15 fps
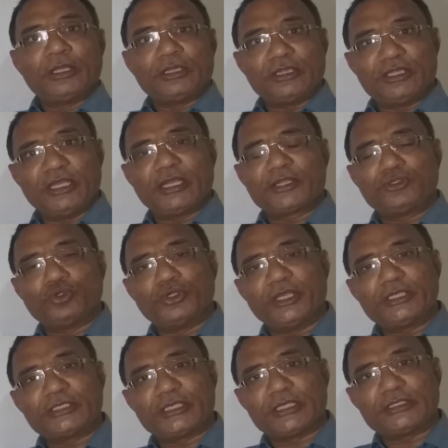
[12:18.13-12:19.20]
their
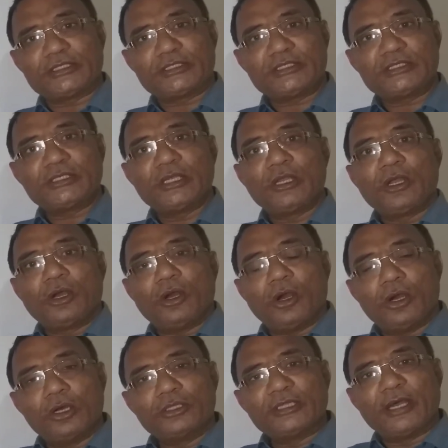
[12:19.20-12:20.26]
jurisdictions
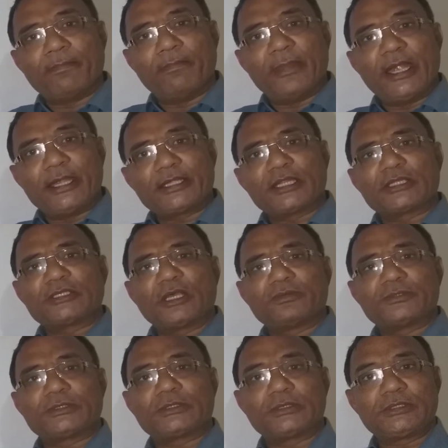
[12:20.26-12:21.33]
on the matters of
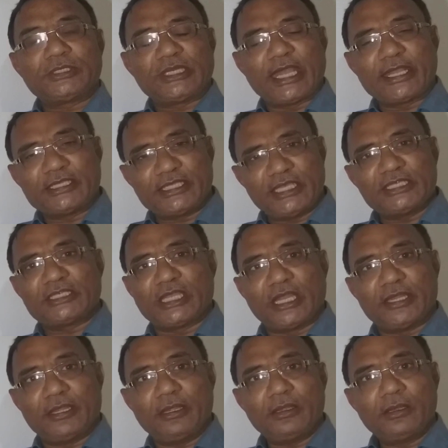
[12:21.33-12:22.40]

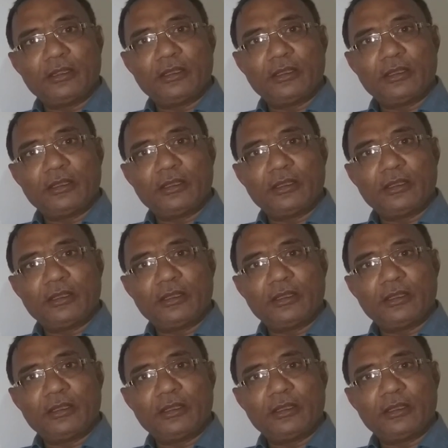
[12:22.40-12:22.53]
taxation